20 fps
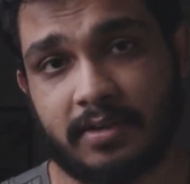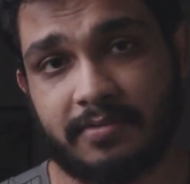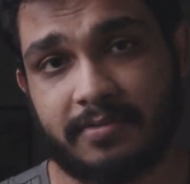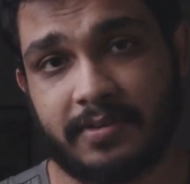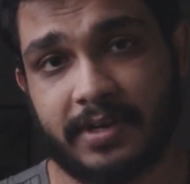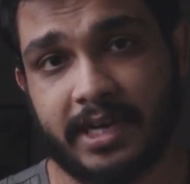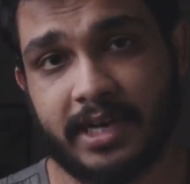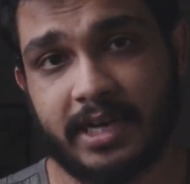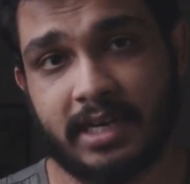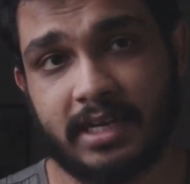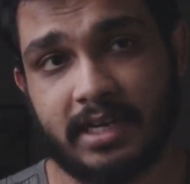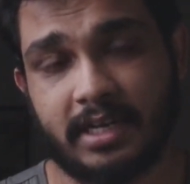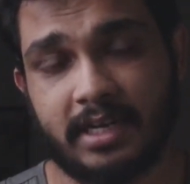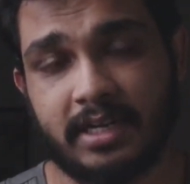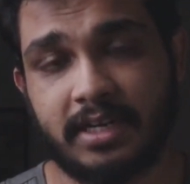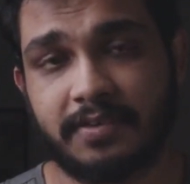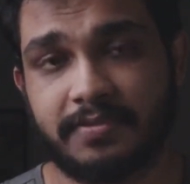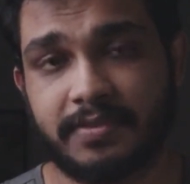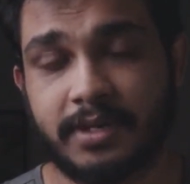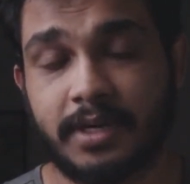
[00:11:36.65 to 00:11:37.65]
find
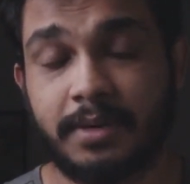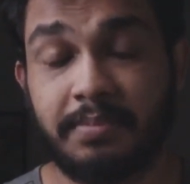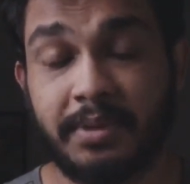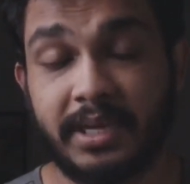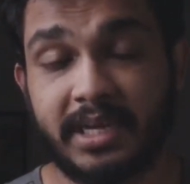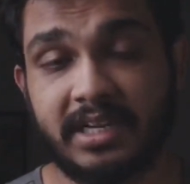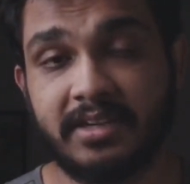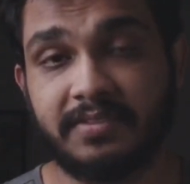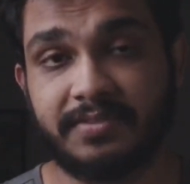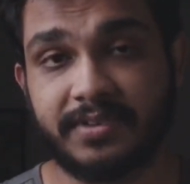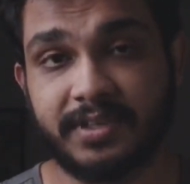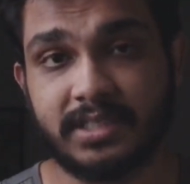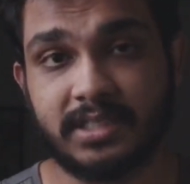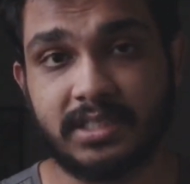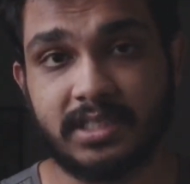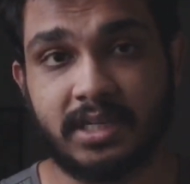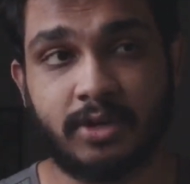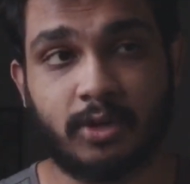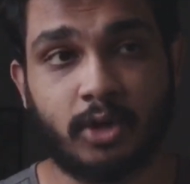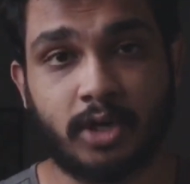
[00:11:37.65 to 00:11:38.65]

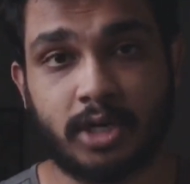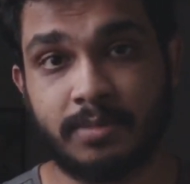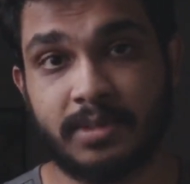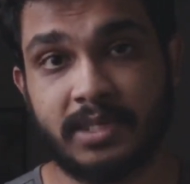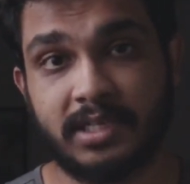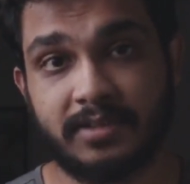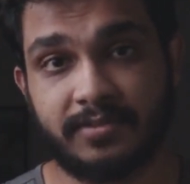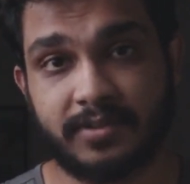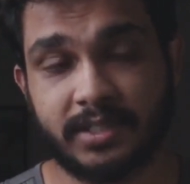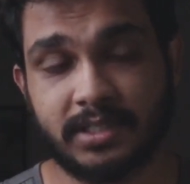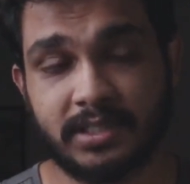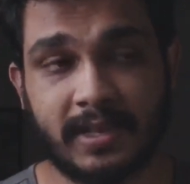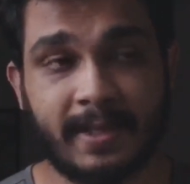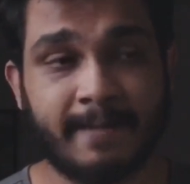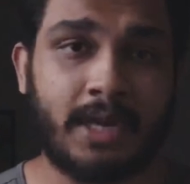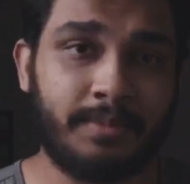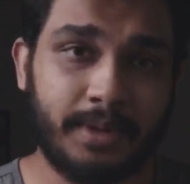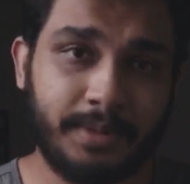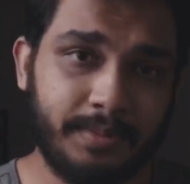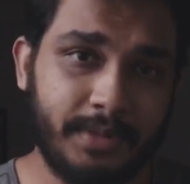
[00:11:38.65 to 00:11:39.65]
a notable difference.
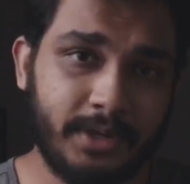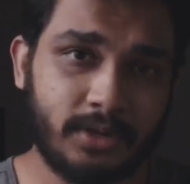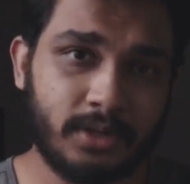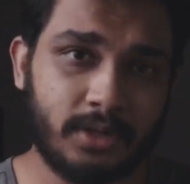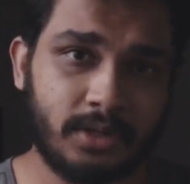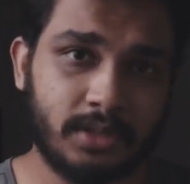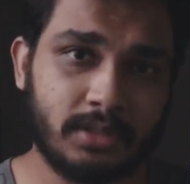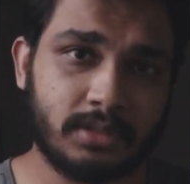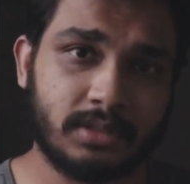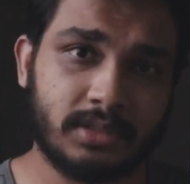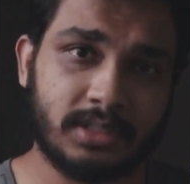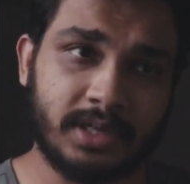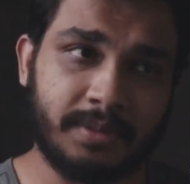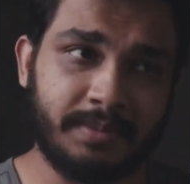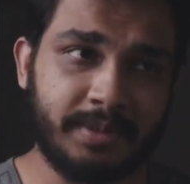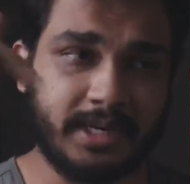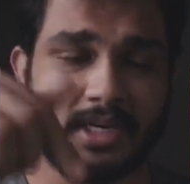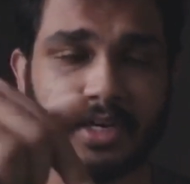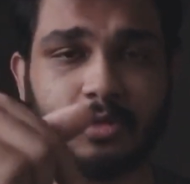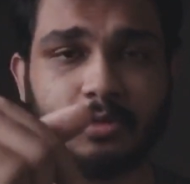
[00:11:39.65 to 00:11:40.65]
I might be wrong.
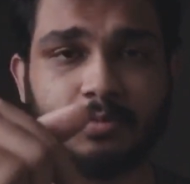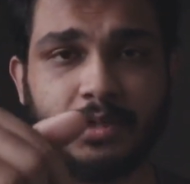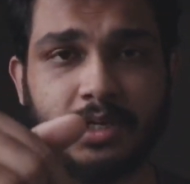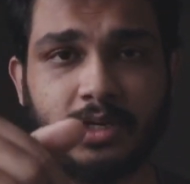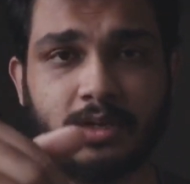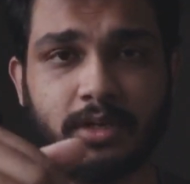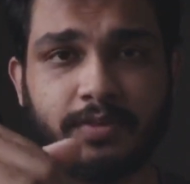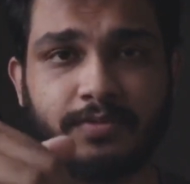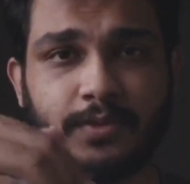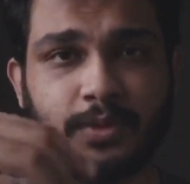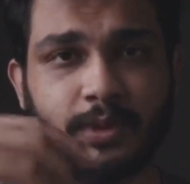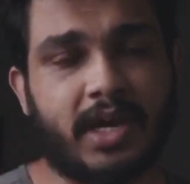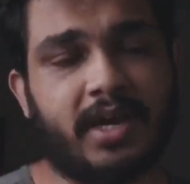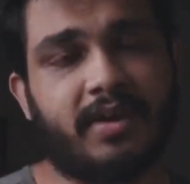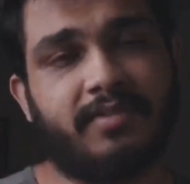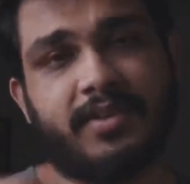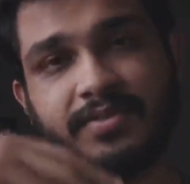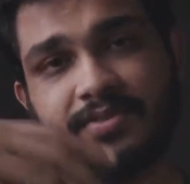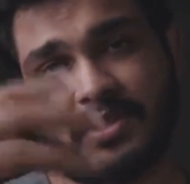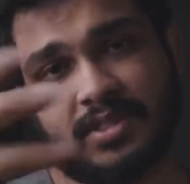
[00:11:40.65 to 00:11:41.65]
Comment down below if you
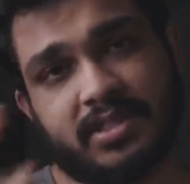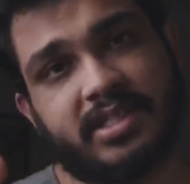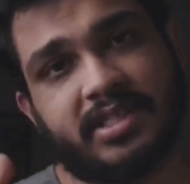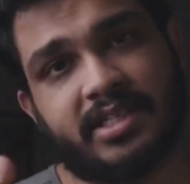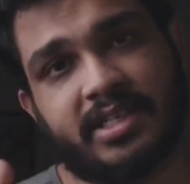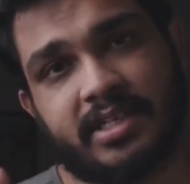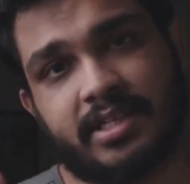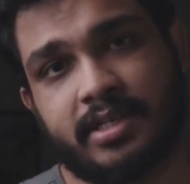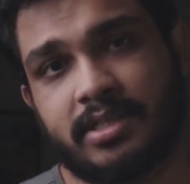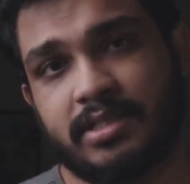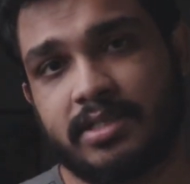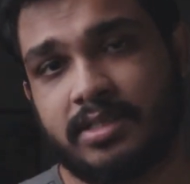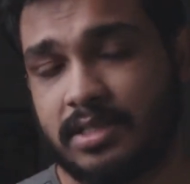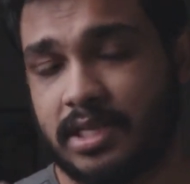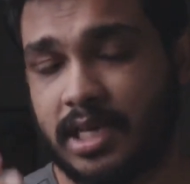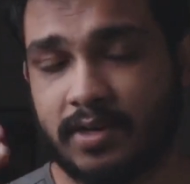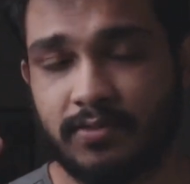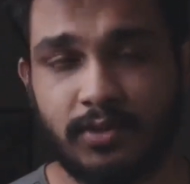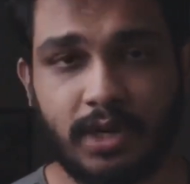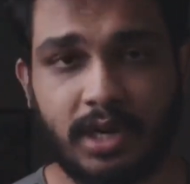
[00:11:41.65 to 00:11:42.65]
have different suggestions.
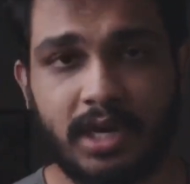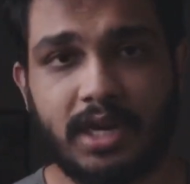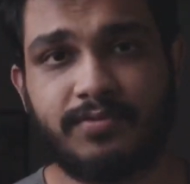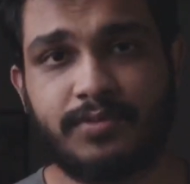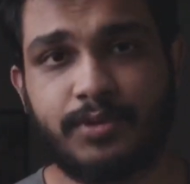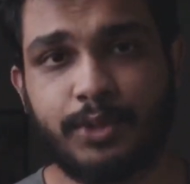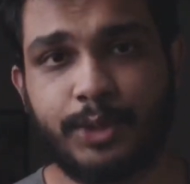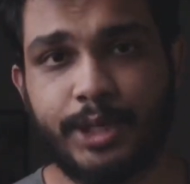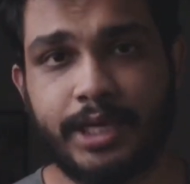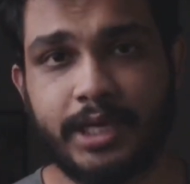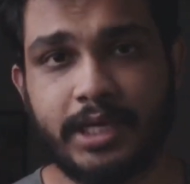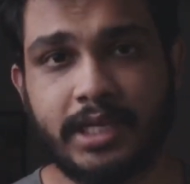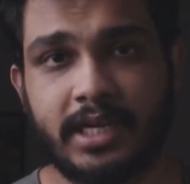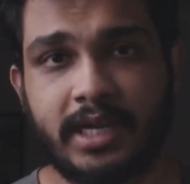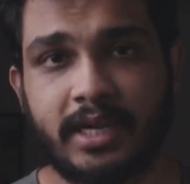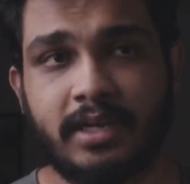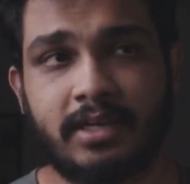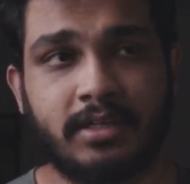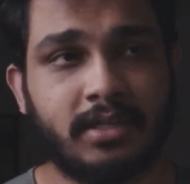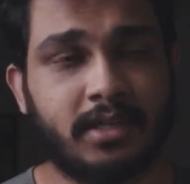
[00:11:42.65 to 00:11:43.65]
I would love to hear
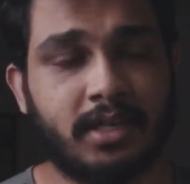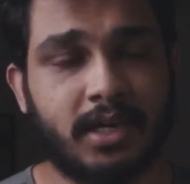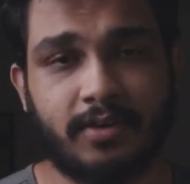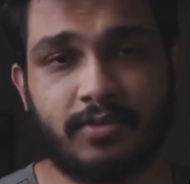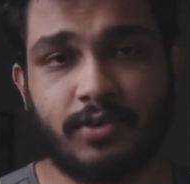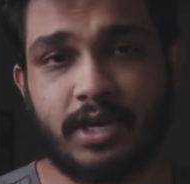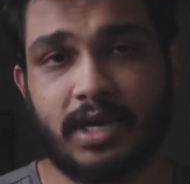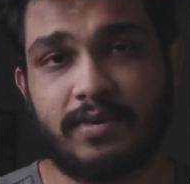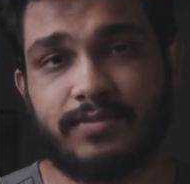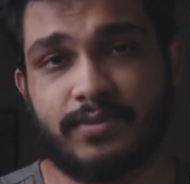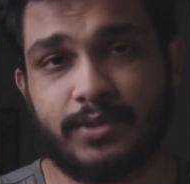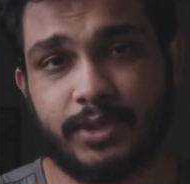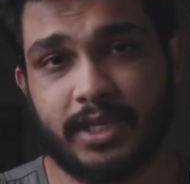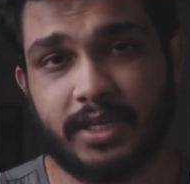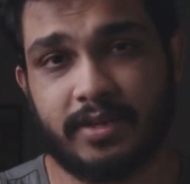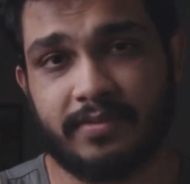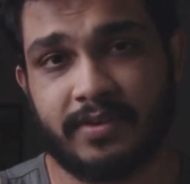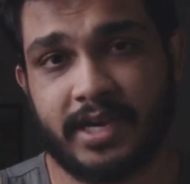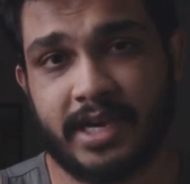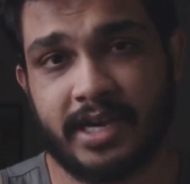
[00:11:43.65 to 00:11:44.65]
that. I would love to
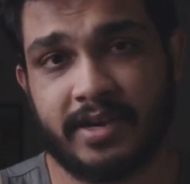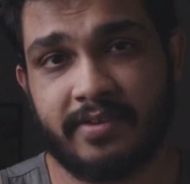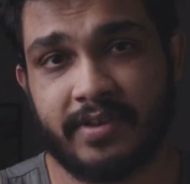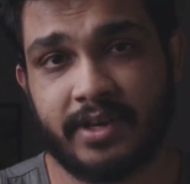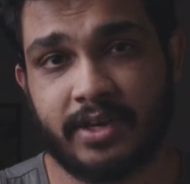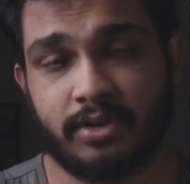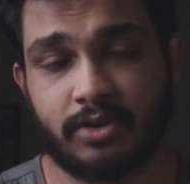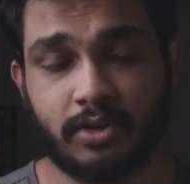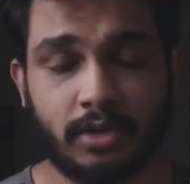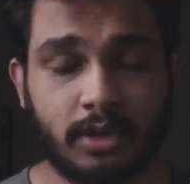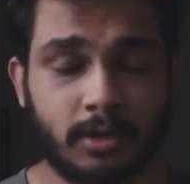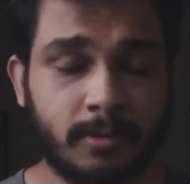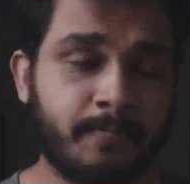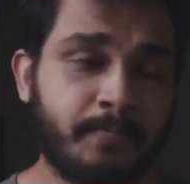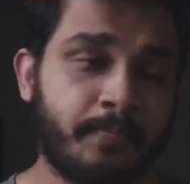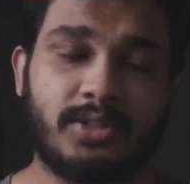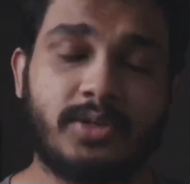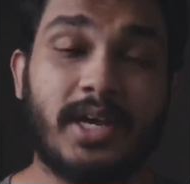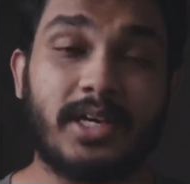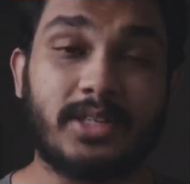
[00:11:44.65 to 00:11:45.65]
hear where I went wrong.
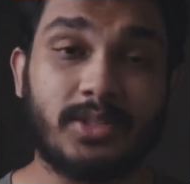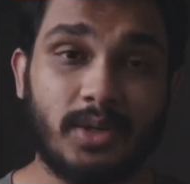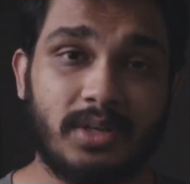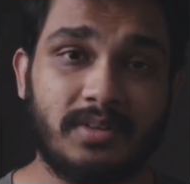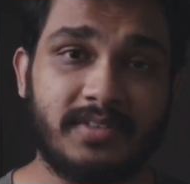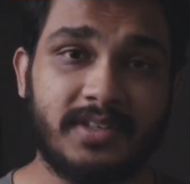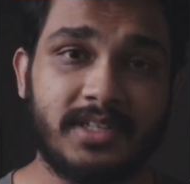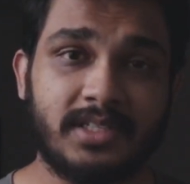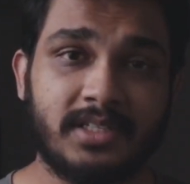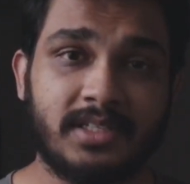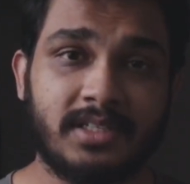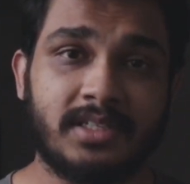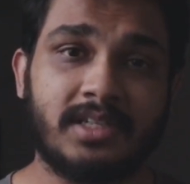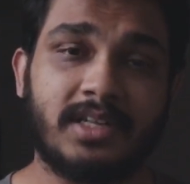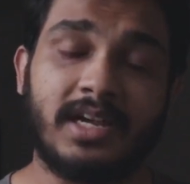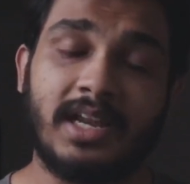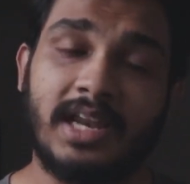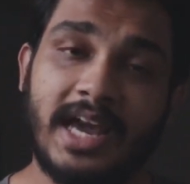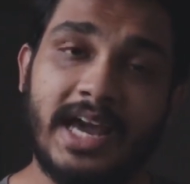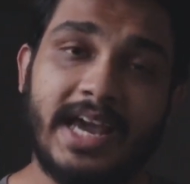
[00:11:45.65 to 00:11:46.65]
So as always,
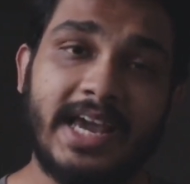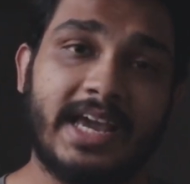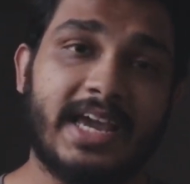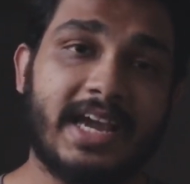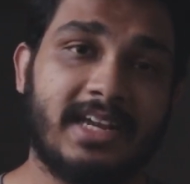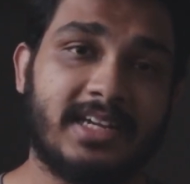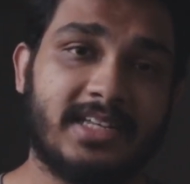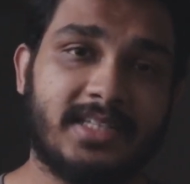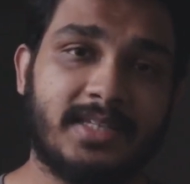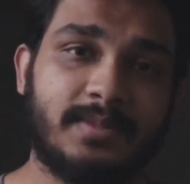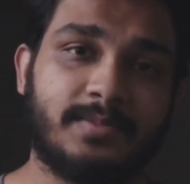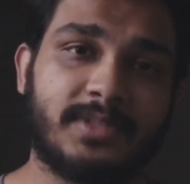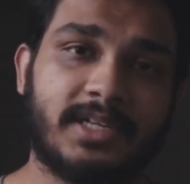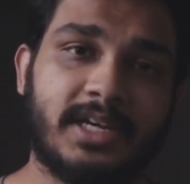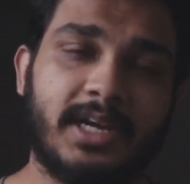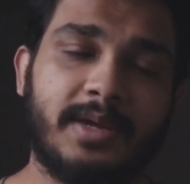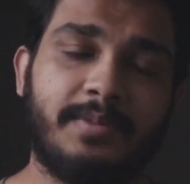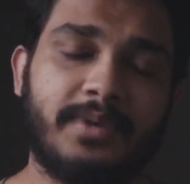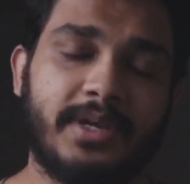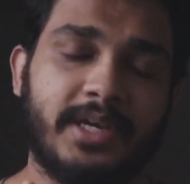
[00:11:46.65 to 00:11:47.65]
a like and a
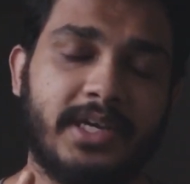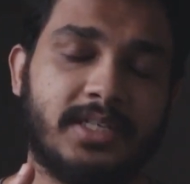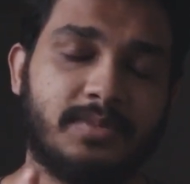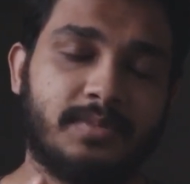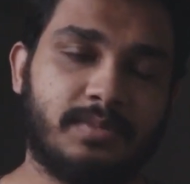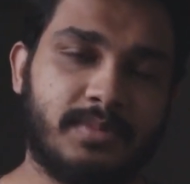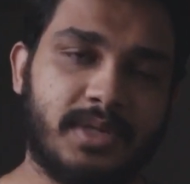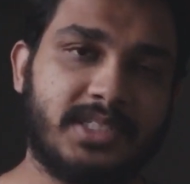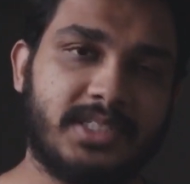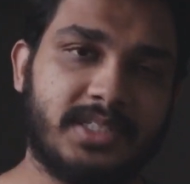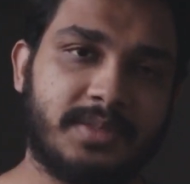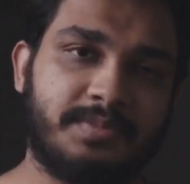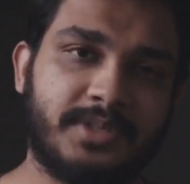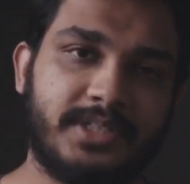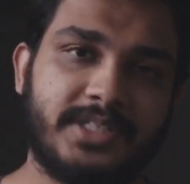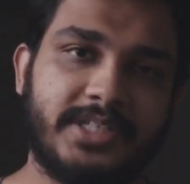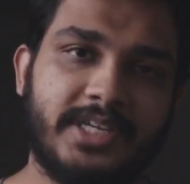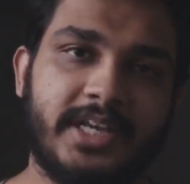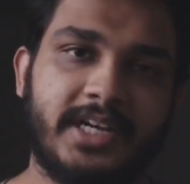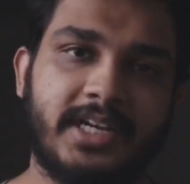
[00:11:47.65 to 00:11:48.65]
subscribe is much
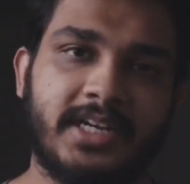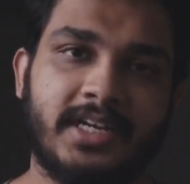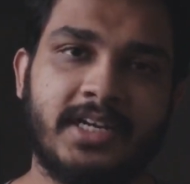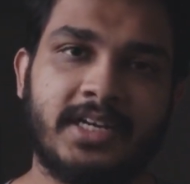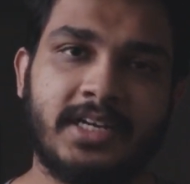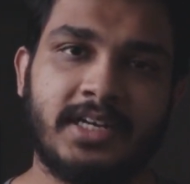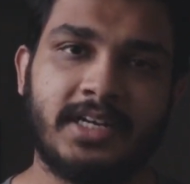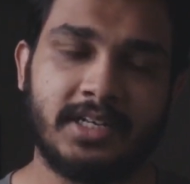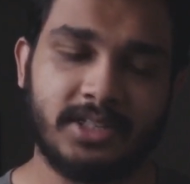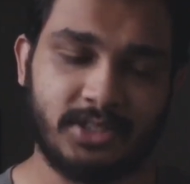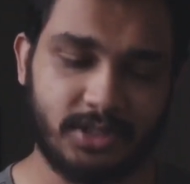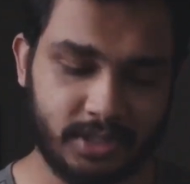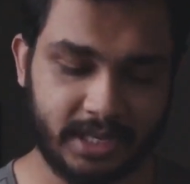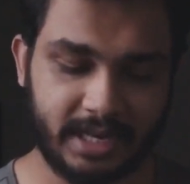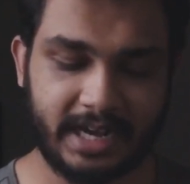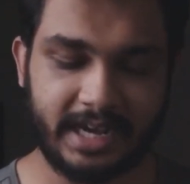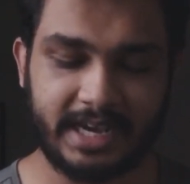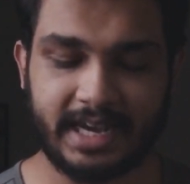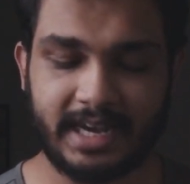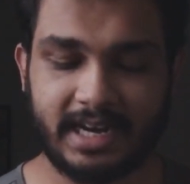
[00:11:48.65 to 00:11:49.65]
appreciated so that
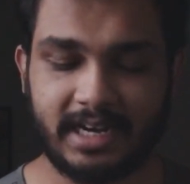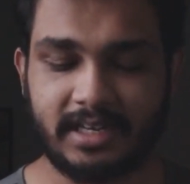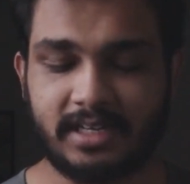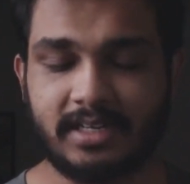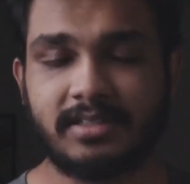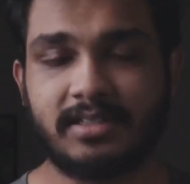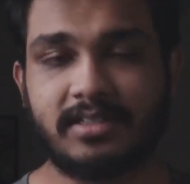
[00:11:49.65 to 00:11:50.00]
I can